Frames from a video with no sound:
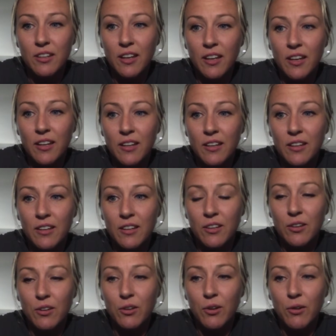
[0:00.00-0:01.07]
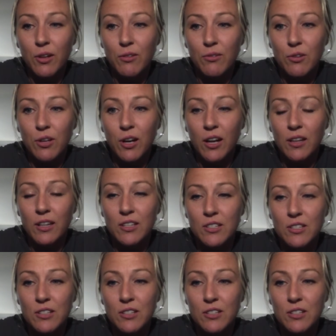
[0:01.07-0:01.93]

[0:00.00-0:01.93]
and going through college